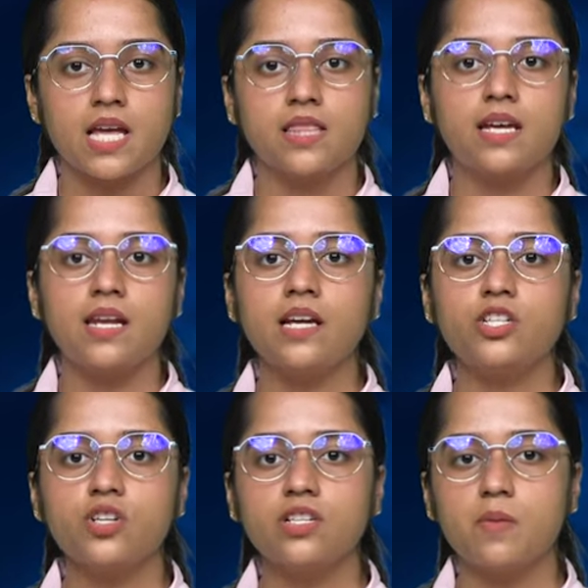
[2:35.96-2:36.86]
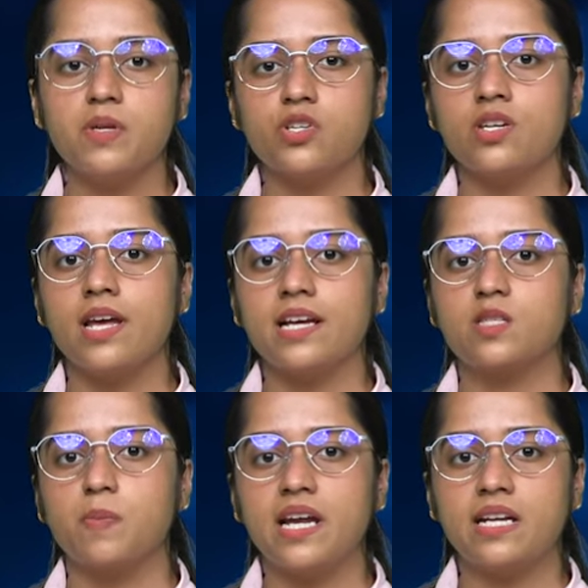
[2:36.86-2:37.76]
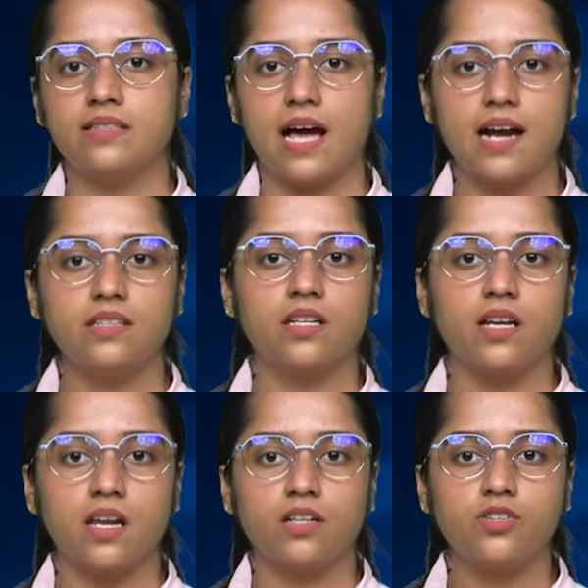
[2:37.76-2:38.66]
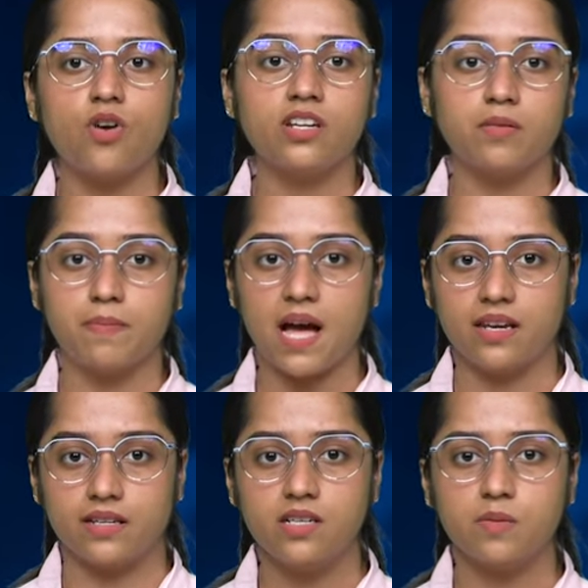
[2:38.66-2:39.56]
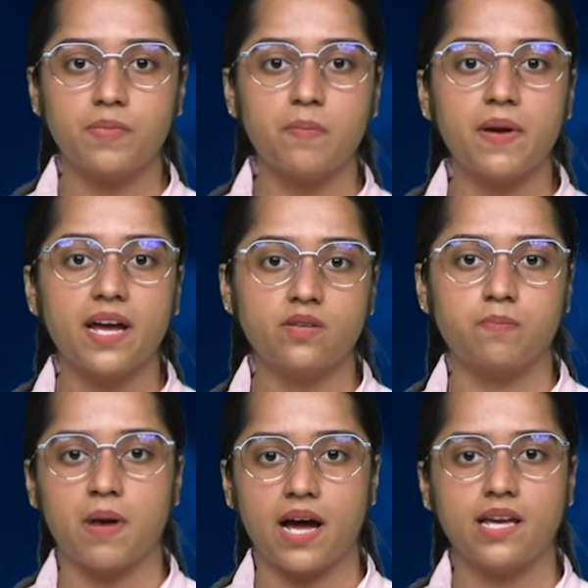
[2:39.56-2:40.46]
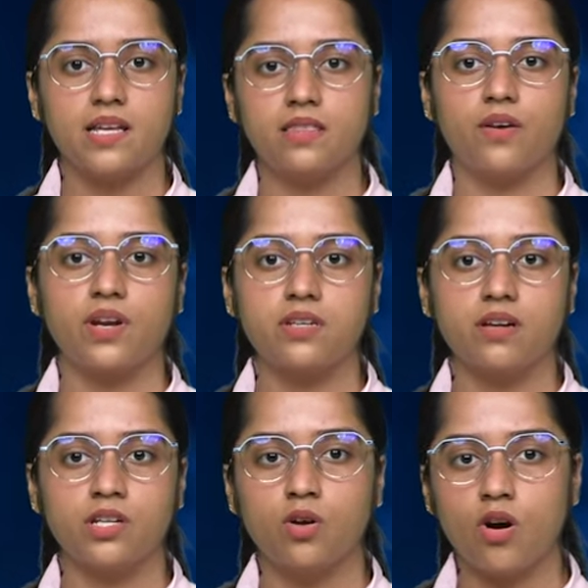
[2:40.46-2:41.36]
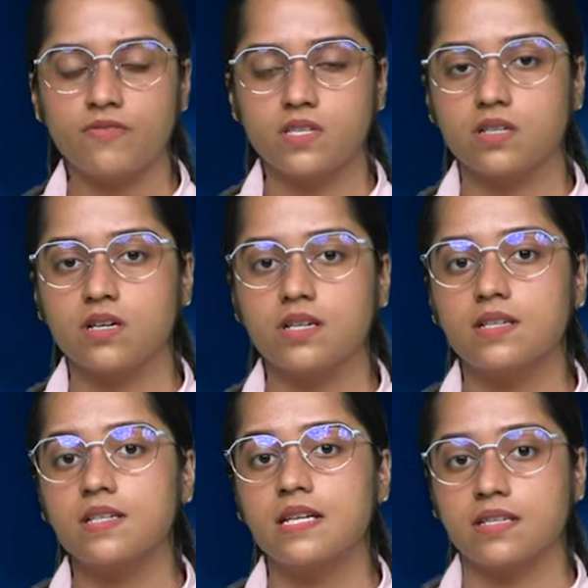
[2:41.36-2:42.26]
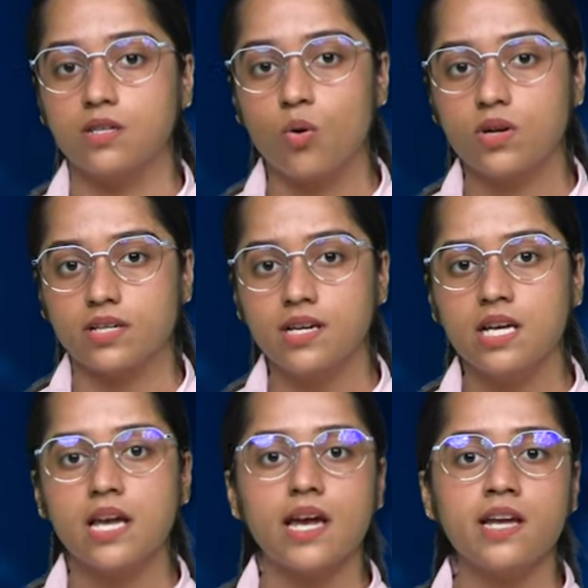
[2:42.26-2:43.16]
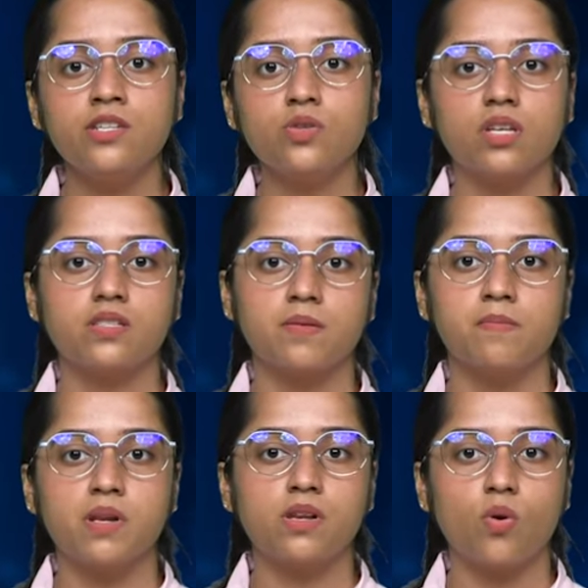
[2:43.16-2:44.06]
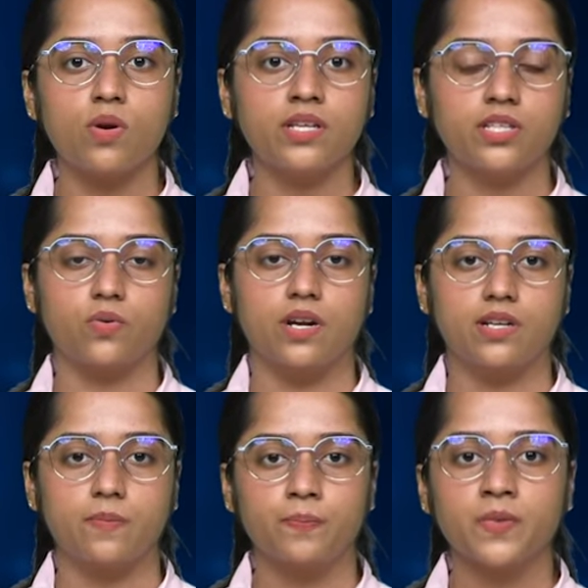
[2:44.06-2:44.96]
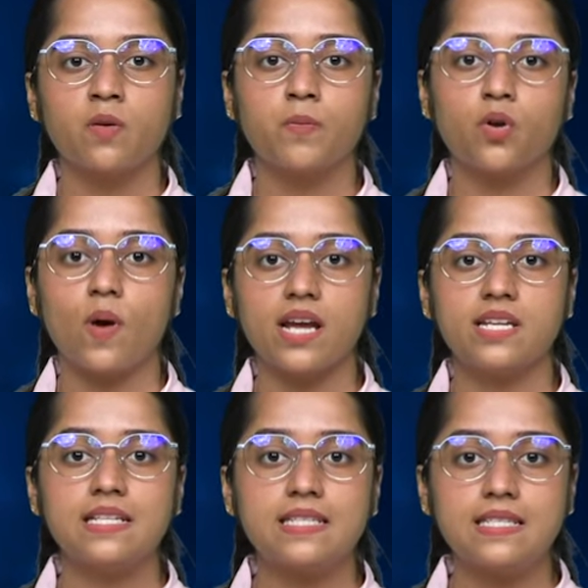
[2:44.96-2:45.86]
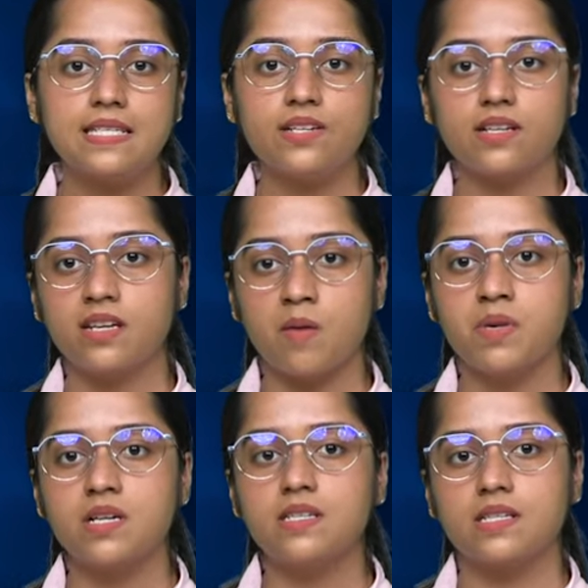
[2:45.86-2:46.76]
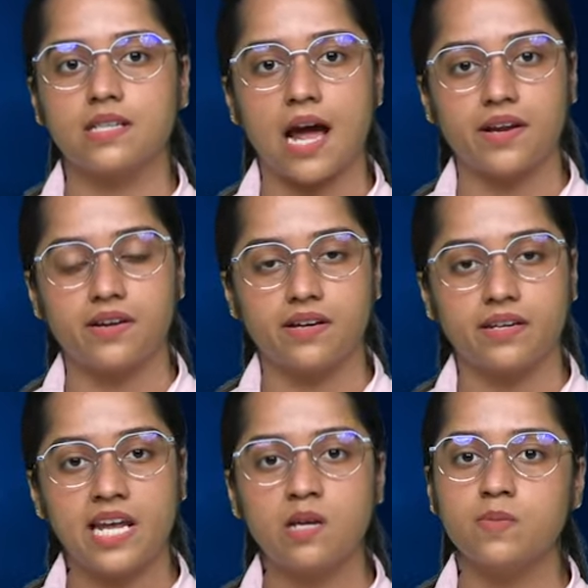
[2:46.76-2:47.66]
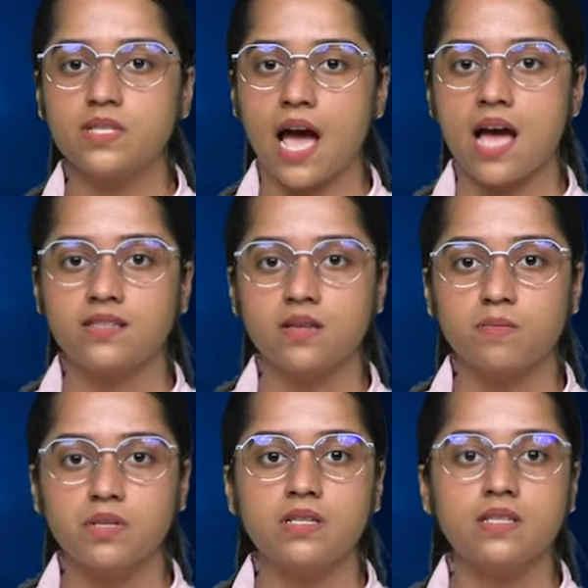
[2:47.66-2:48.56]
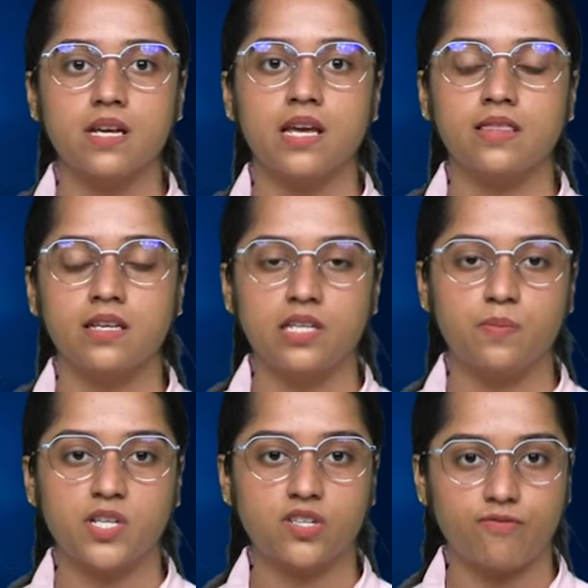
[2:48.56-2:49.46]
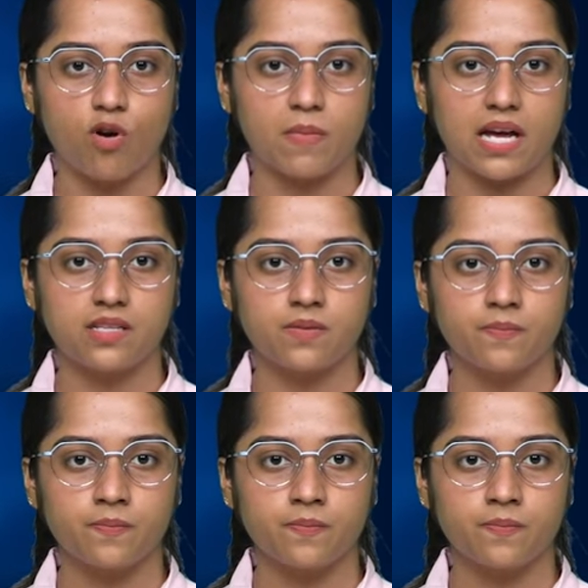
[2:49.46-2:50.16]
The Election Commission explained that the electronic ballot prepared by the returning officer is loaded into the symbol loading unit, providing serial numbers, candidate names and symbols in the image format.